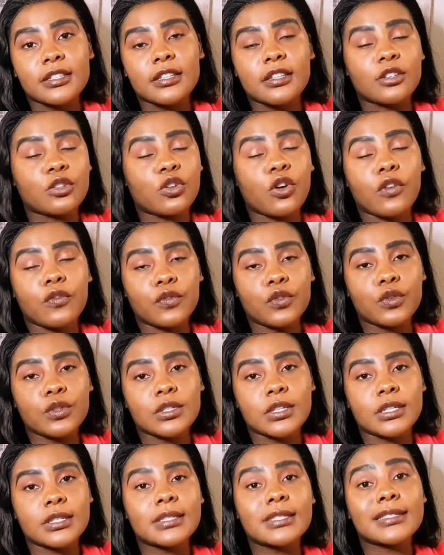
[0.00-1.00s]
It
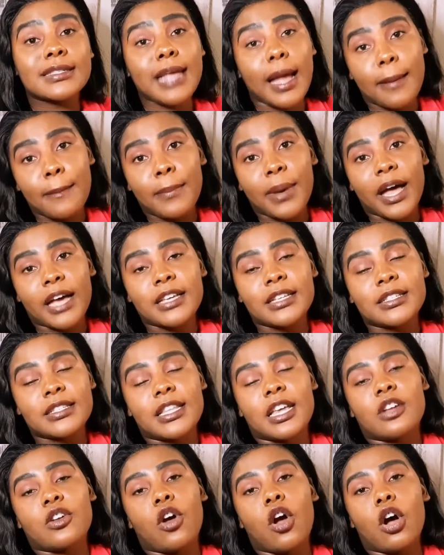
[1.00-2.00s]
confuses some buyers
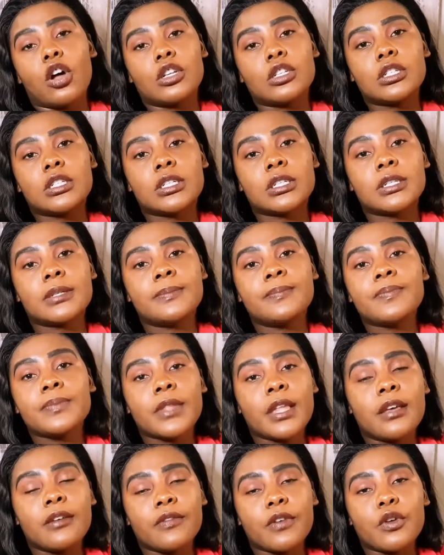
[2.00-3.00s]
that aren't
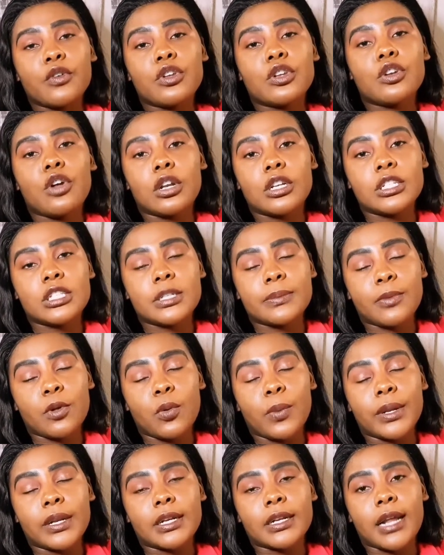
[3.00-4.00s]
very knowledgeable
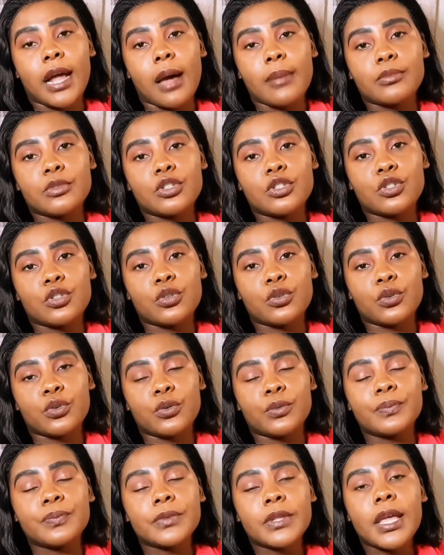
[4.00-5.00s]
when it comes to
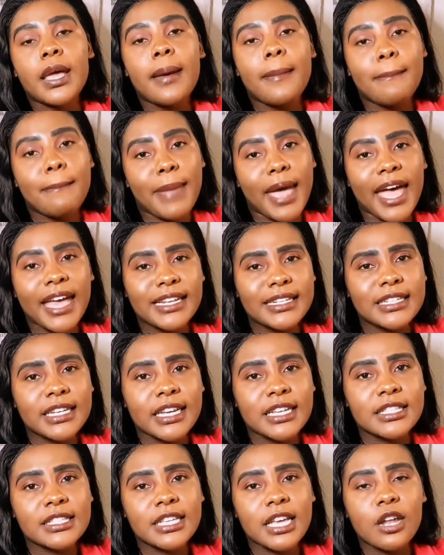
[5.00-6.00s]

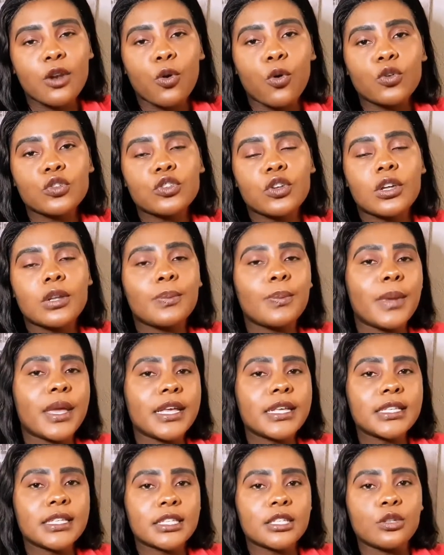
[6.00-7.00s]
mandates, and also it
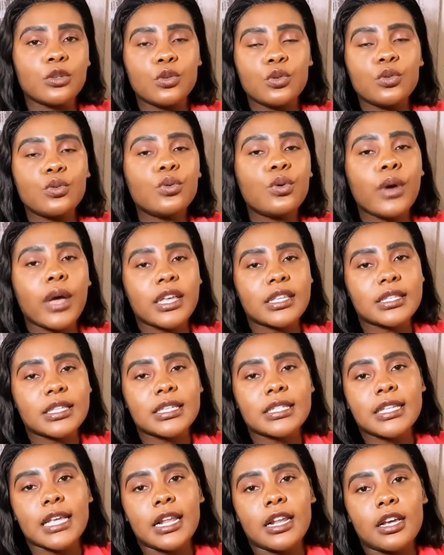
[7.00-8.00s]
makes you as the
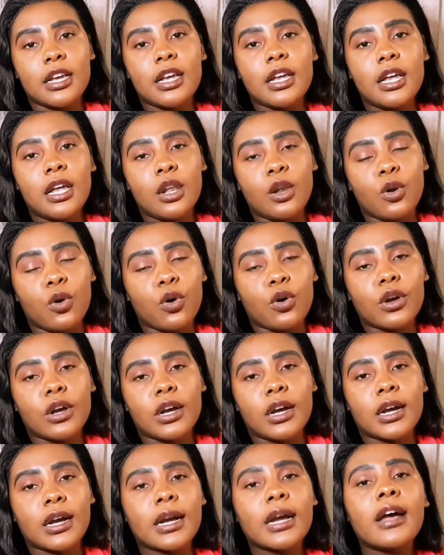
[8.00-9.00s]
seller look
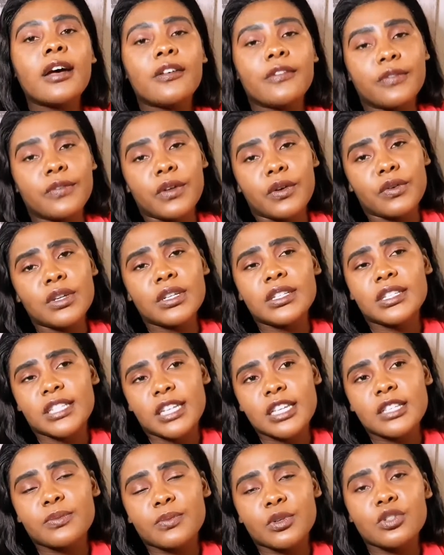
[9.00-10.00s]
very
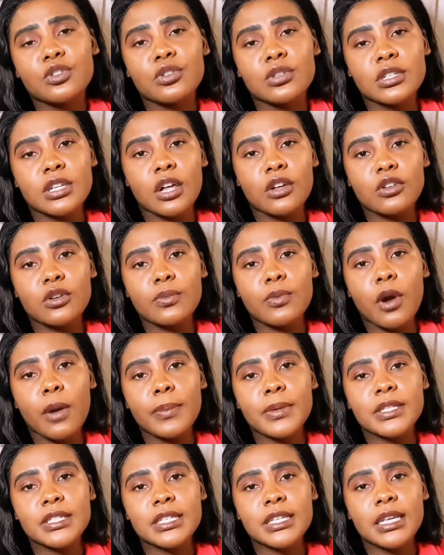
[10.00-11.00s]
desperate to sell your
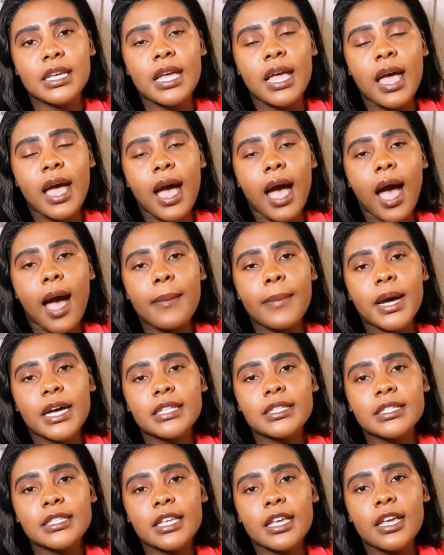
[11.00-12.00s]
property, I
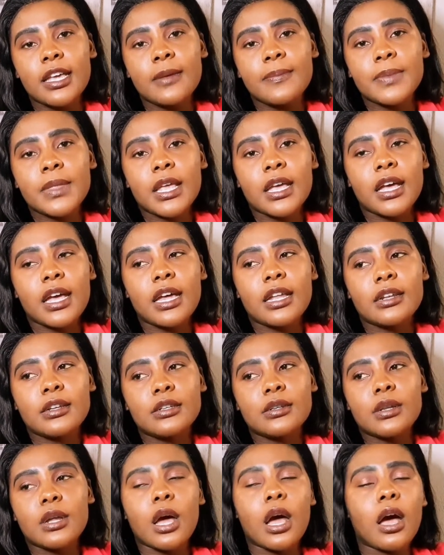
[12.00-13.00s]
might say,
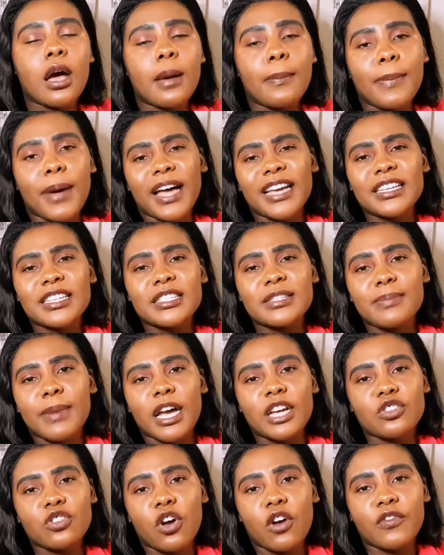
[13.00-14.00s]
and buyers
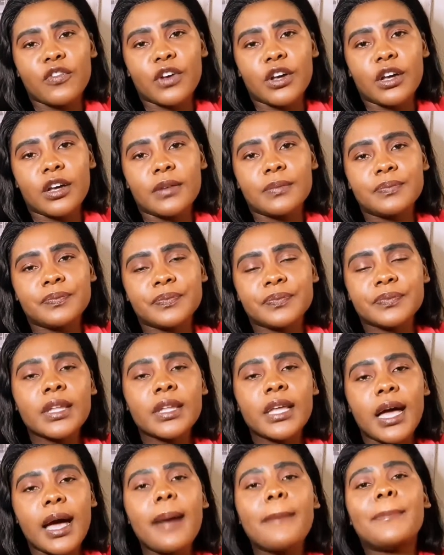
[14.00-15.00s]
might offer
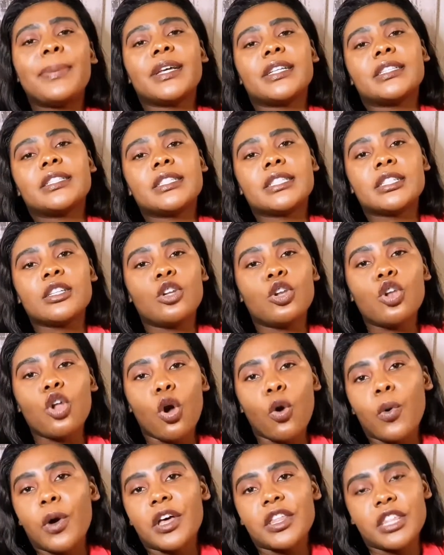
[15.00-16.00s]
a bit
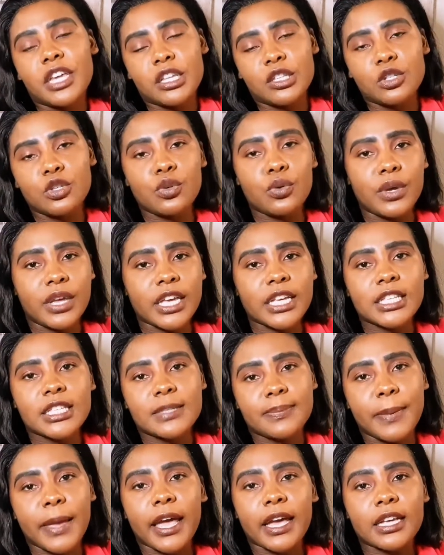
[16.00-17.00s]
lower than you
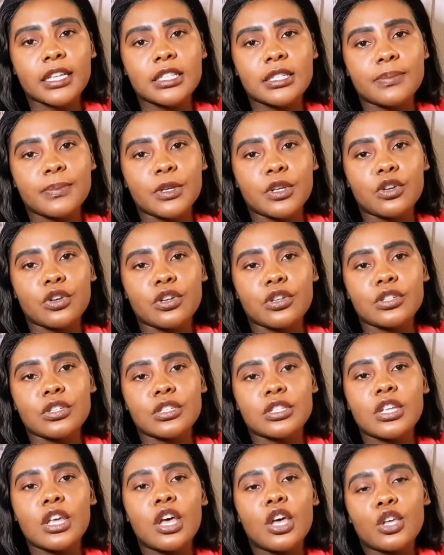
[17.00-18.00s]
expect
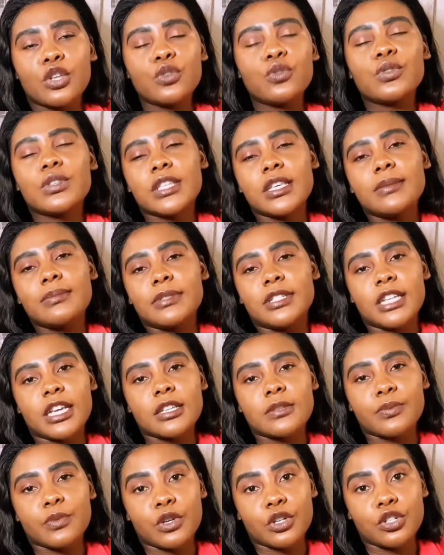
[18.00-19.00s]
because you seem
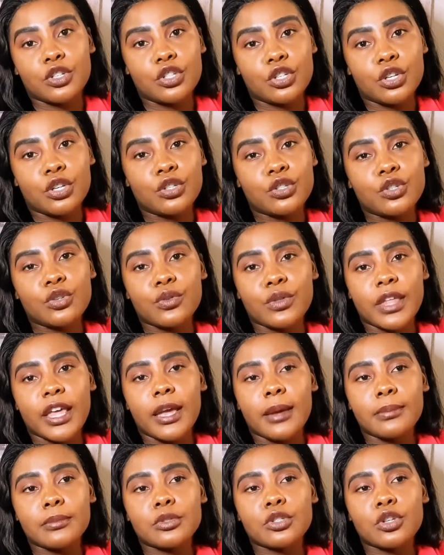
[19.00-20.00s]
desperate to
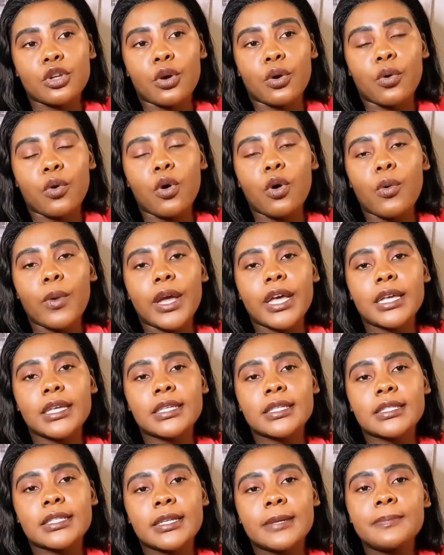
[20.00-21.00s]
them. So
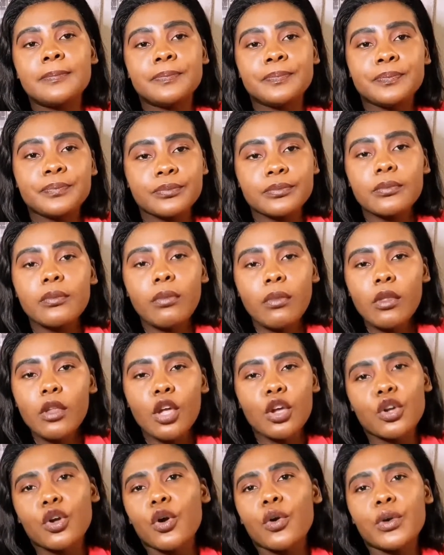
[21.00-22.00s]
always
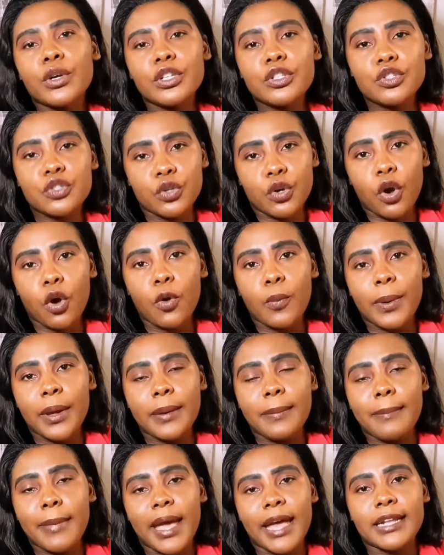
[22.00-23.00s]
go into
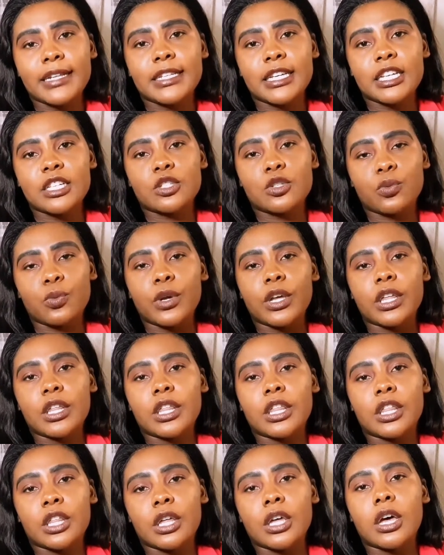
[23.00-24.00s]
open mandates
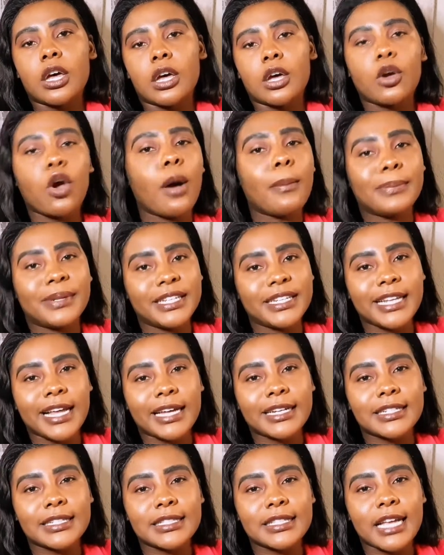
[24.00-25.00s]
with a complete
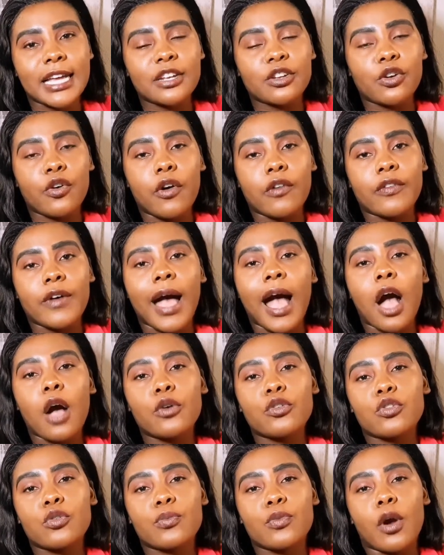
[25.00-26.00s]
understanding of how
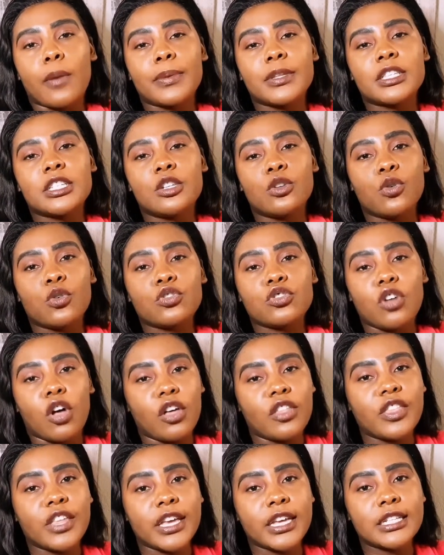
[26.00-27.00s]
your property looks
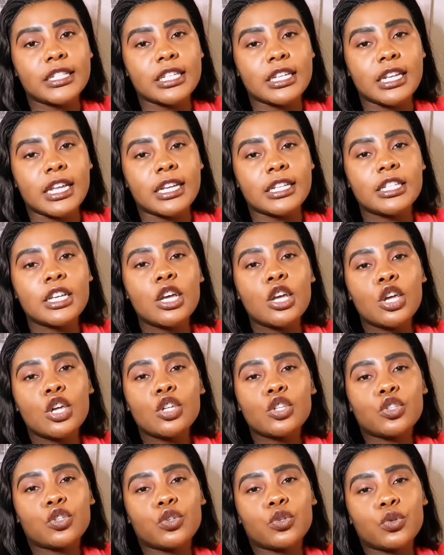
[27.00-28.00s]
on the internet
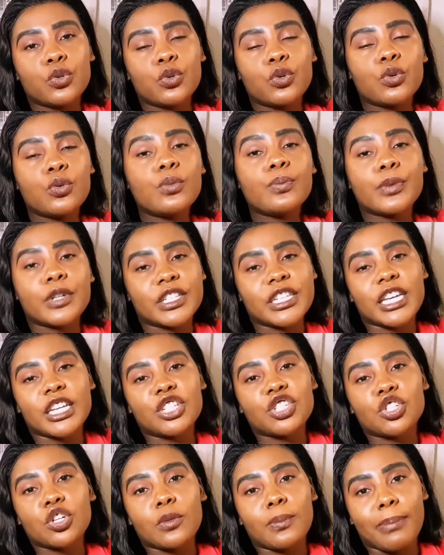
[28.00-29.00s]
to
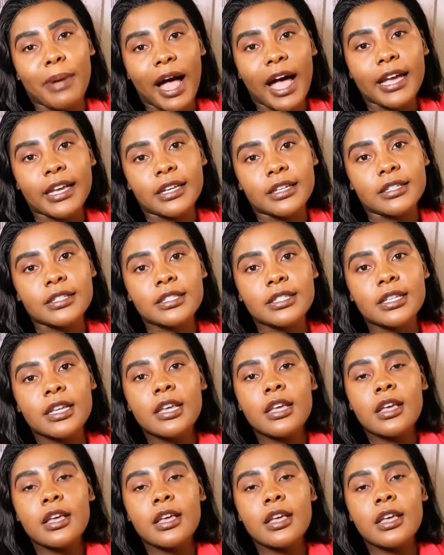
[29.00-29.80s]
potential buyers.